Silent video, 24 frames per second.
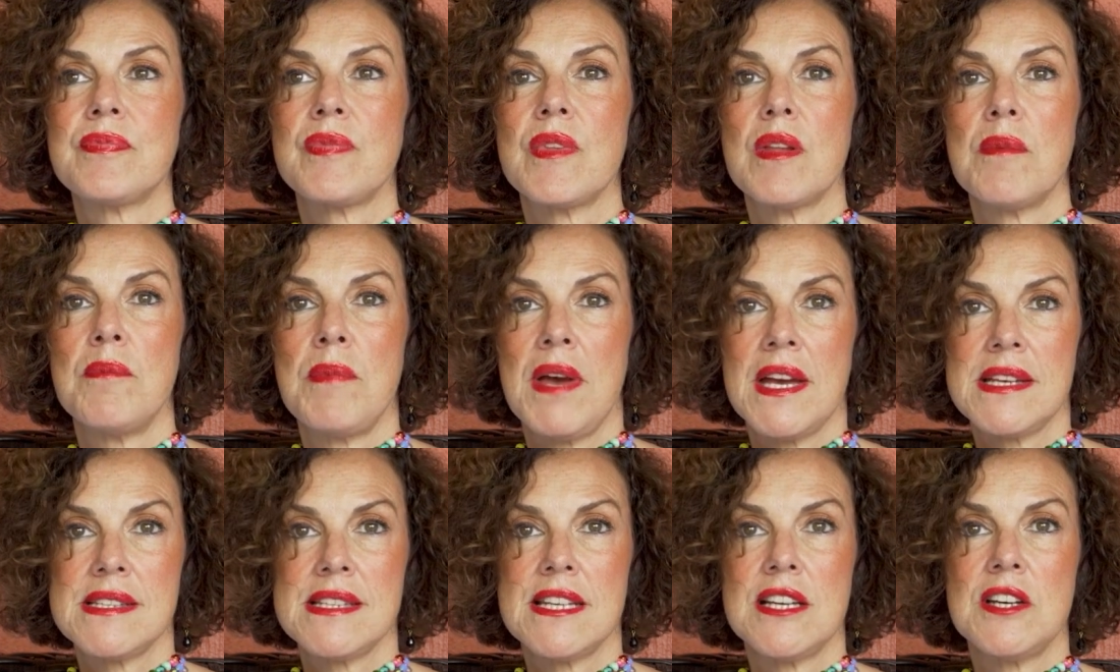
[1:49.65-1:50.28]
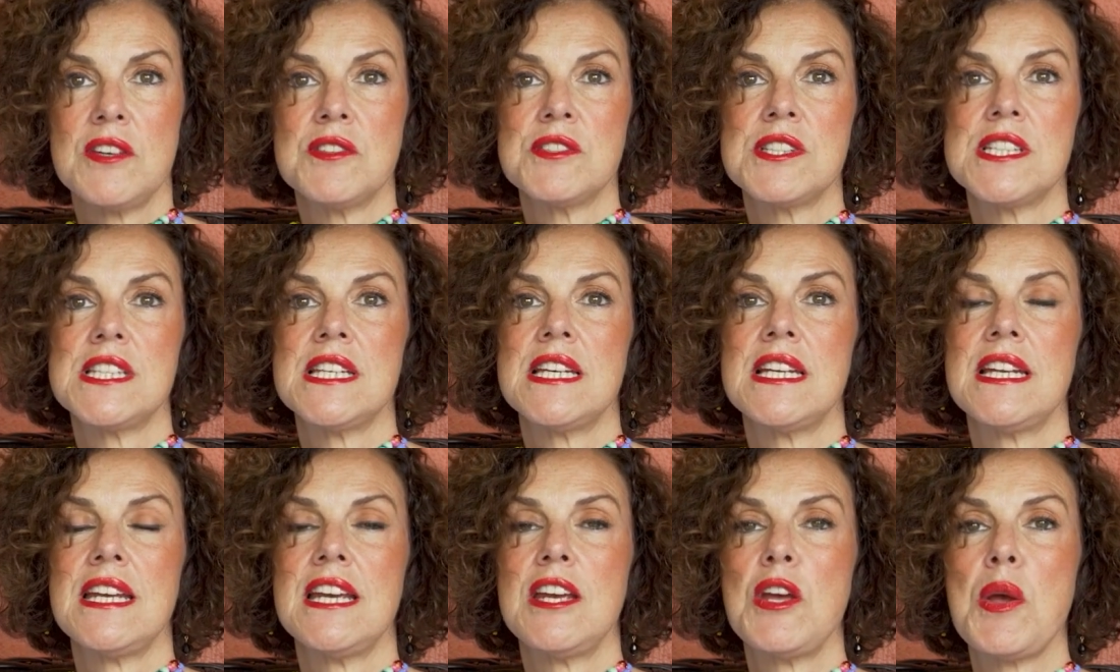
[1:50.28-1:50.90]
Mexico
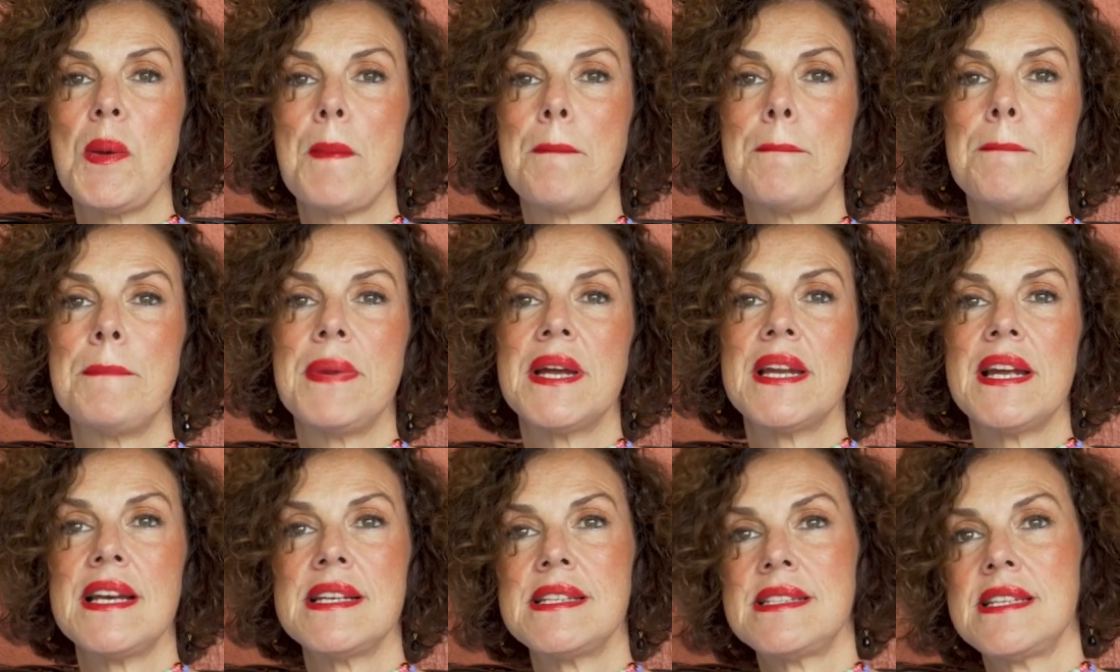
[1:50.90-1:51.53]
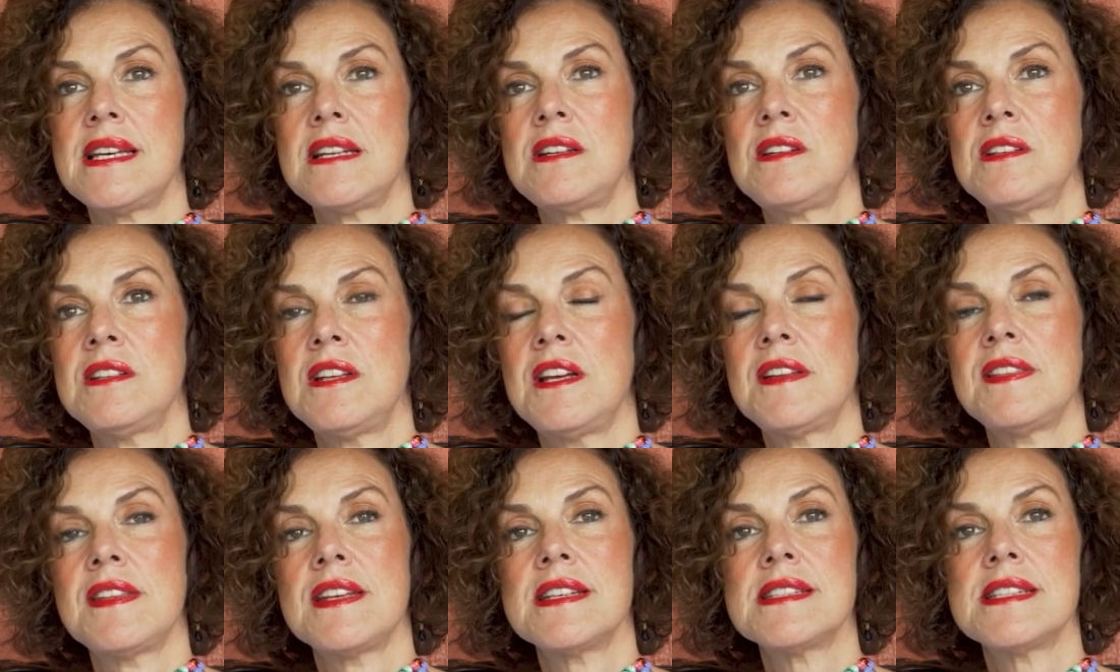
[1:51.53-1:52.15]
City, but I settled
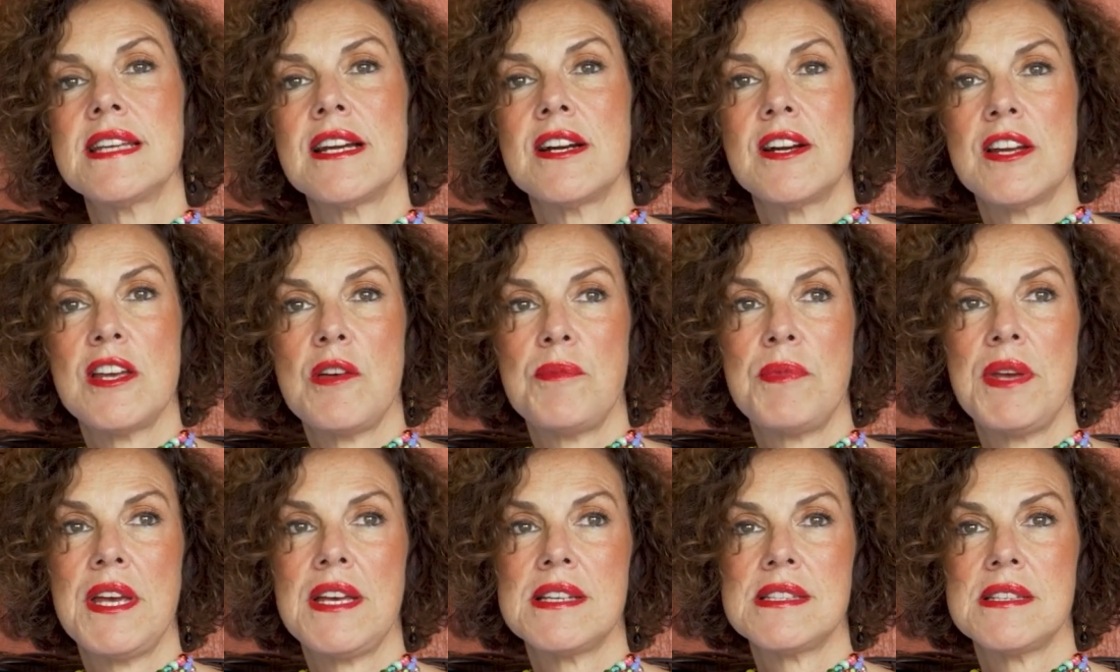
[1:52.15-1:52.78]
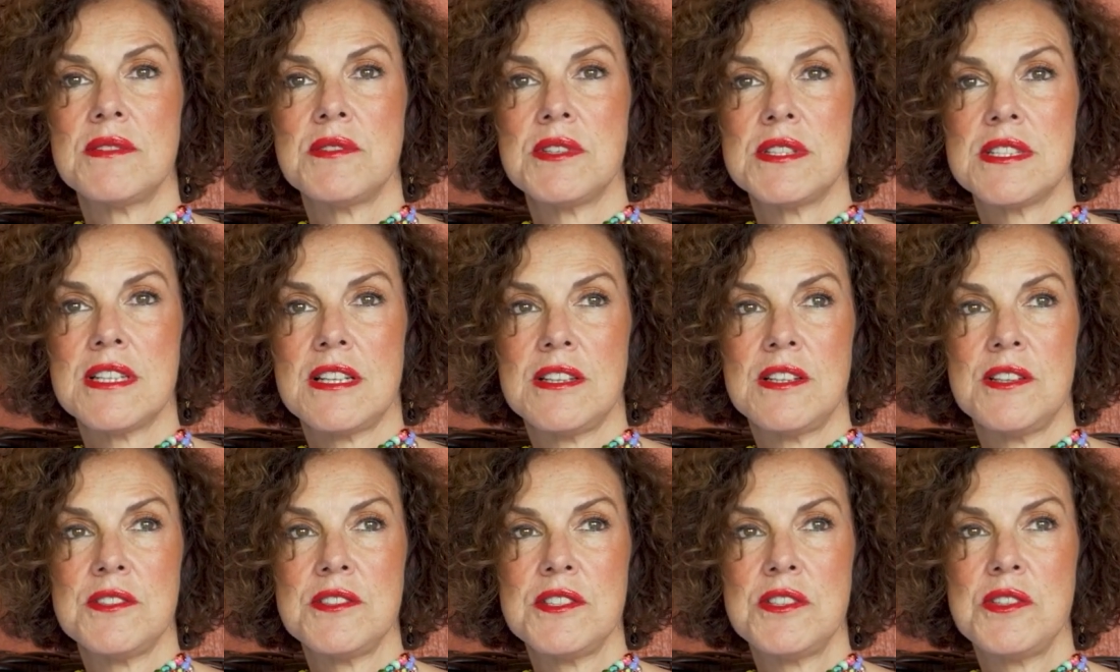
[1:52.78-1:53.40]
on this area because it was
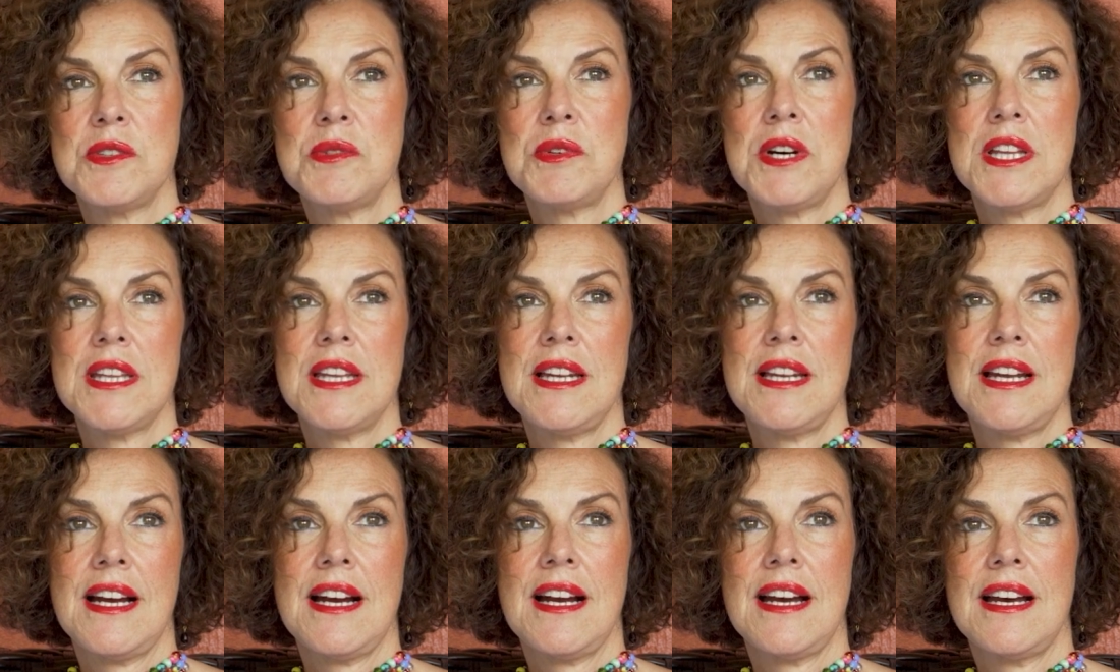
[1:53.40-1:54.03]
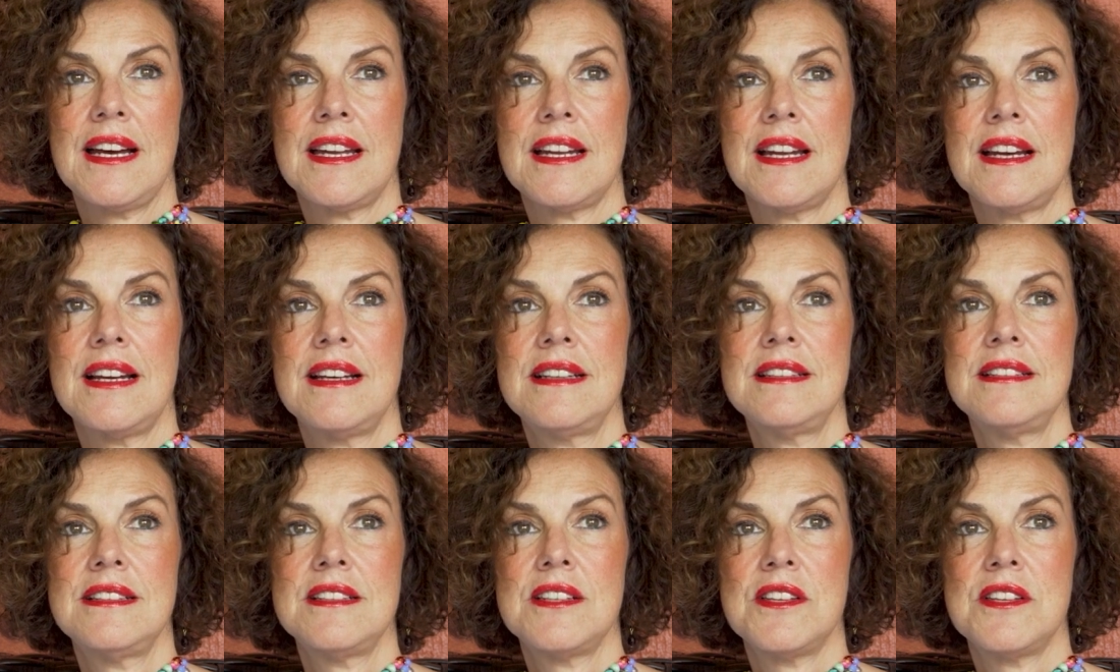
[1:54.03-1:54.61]
close to Guadalajara,